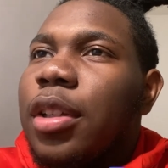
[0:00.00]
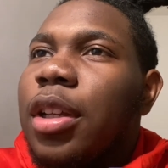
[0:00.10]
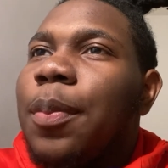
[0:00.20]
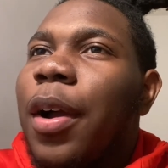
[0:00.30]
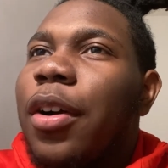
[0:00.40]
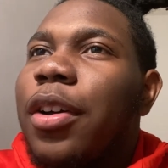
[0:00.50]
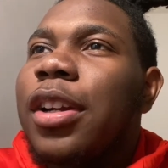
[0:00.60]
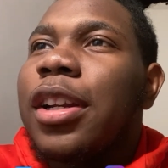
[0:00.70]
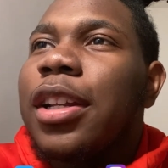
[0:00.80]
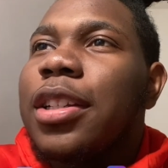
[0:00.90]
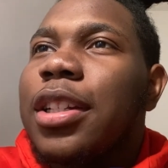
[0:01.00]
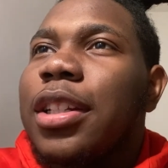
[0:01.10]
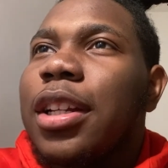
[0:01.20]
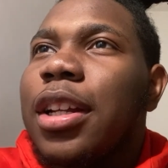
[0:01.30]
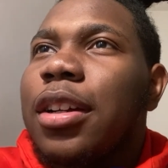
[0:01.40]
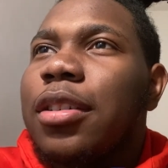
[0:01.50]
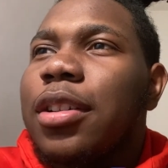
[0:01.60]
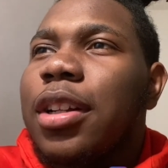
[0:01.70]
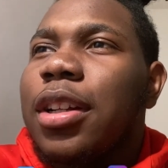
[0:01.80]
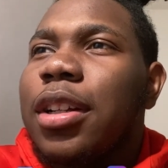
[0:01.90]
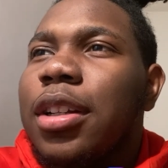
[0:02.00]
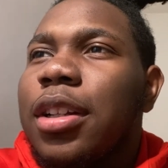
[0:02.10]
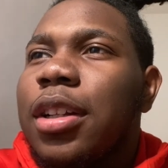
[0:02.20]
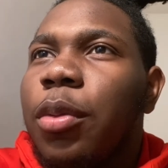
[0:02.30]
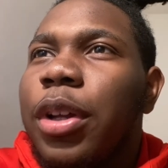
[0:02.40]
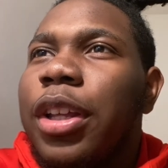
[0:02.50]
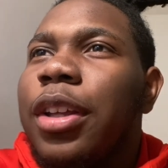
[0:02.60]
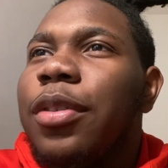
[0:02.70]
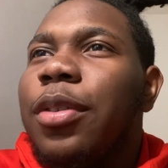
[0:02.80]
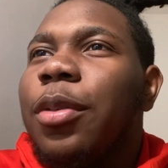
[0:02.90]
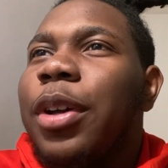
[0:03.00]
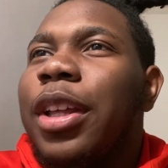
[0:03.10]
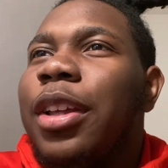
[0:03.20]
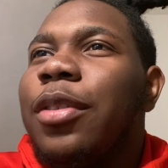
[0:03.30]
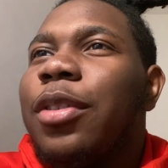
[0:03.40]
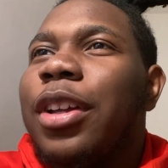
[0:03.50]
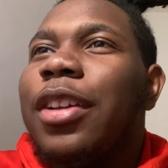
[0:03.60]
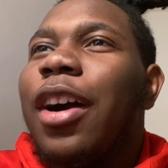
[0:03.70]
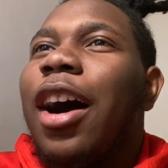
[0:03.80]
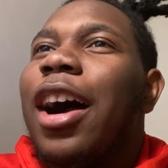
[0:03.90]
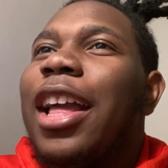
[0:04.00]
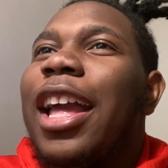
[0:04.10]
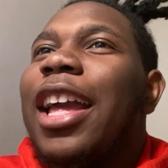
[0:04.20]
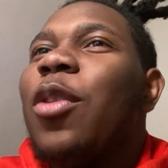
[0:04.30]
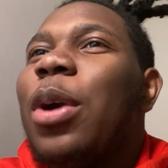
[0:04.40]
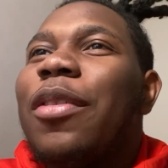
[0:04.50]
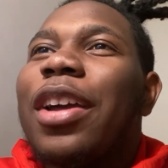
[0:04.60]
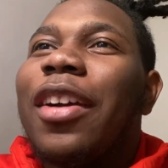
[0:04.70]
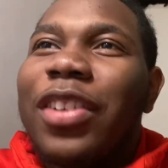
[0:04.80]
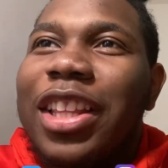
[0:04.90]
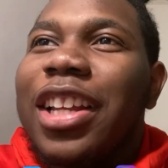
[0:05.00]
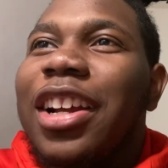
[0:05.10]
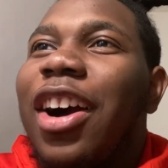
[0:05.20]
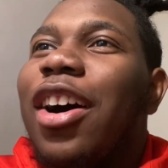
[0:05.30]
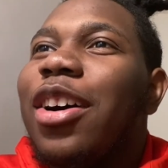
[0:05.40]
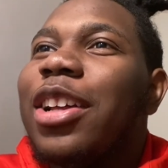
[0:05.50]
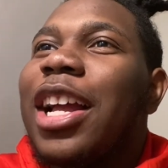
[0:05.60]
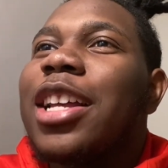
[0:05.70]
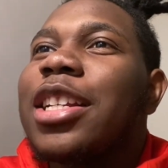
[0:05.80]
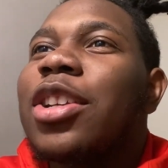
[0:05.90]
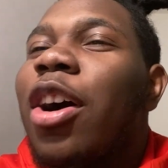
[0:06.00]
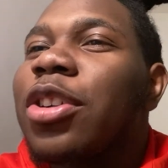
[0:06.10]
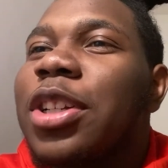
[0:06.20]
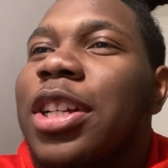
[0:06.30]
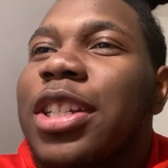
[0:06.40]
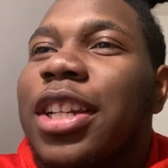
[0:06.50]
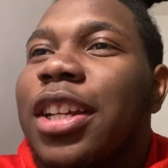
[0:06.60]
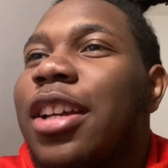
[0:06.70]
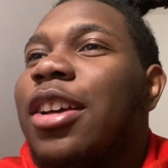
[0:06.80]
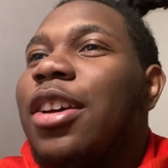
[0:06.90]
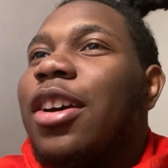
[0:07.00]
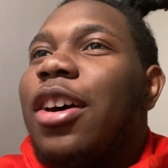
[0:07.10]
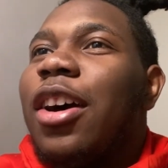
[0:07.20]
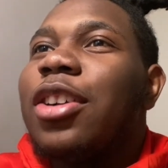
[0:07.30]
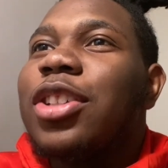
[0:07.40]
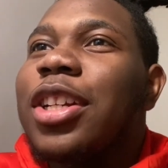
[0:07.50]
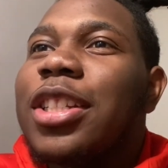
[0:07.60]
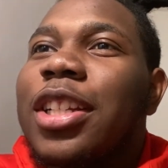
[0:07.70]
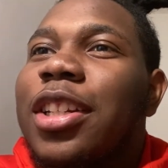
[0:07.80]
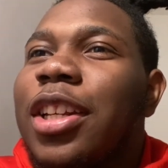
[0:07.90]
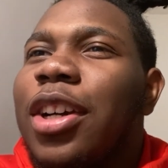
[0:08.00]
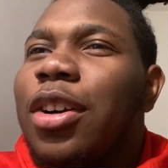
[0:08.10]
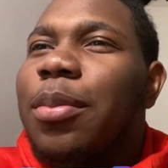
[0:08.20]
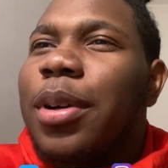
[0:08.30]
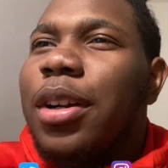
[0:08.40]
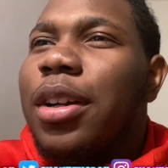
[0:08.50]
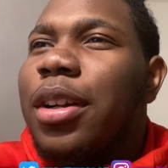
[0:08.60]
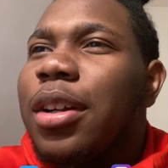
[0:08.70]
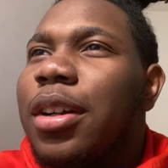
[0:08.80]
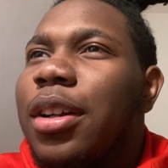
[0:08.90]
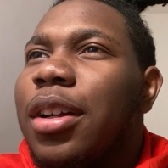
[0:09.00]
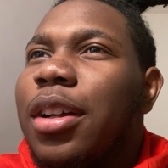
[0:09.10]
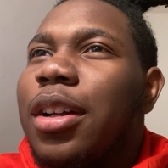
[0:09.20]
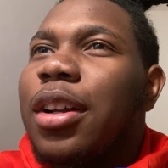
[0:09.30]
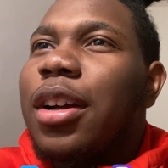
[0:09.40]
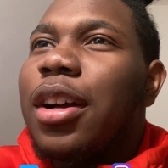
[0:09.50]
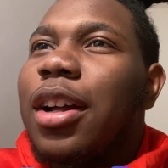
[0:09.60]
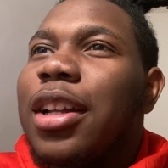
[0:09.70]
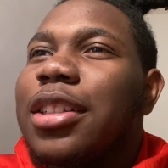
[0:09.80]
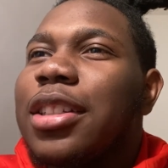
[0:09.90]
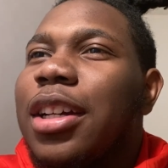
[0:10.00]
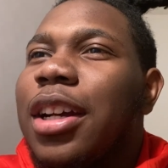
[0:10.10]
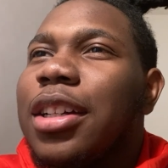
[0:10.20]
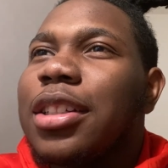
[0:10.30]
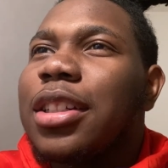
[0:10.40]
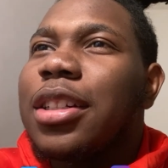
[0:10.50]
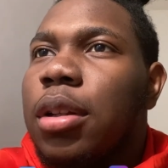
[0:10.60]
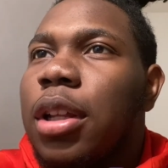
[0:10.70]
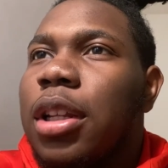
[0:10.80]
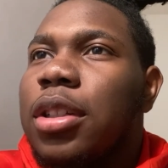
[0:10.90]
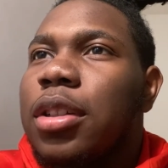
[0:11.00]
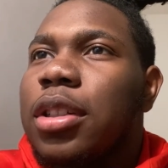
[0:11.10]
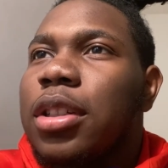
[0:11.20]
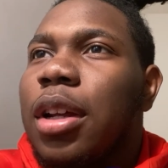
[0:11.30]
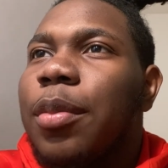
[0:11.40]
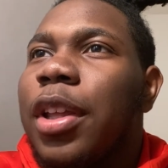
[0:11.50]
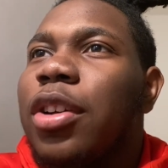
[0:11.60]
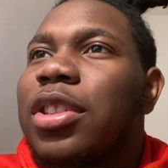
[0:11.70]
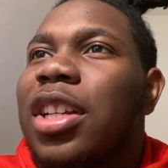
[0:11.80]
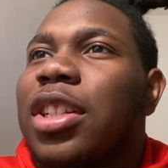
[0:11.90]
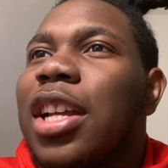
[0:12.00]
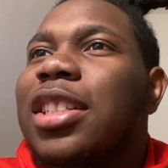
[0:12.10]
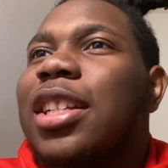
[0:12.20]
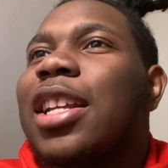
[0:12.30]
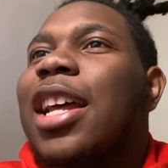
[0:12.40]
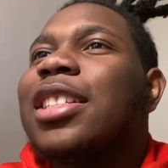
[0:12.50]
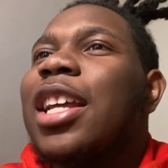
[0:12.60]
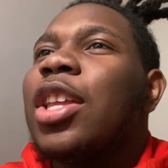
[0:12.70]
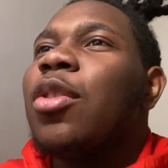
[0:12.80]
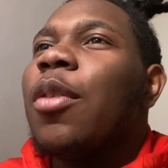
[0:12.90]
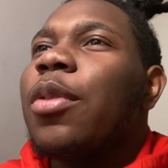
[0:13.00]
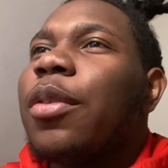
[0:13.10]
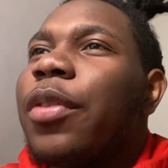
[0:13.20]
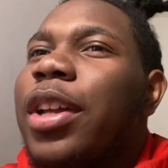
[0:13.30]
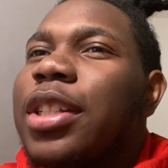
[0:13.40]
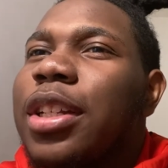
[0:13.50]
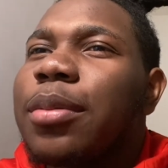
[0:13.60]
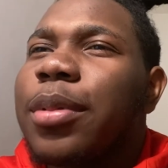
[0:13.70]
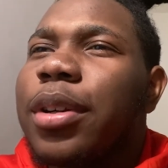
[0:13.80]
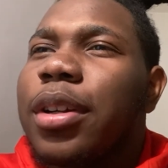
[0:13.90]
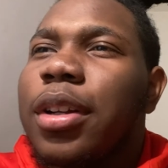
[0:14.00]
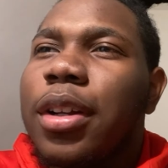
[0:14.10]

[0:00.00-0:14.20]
He probably gonna end it instantly. I ain't gonna lie. Weave, weave, weave. Oh yeah, he weaving everything. Oh, he has Ultra Instinct. Ultra Instinct Dio, bro as toxic hit you in the stomach. He gonna set that's, that's setting you up for the face hit, bro.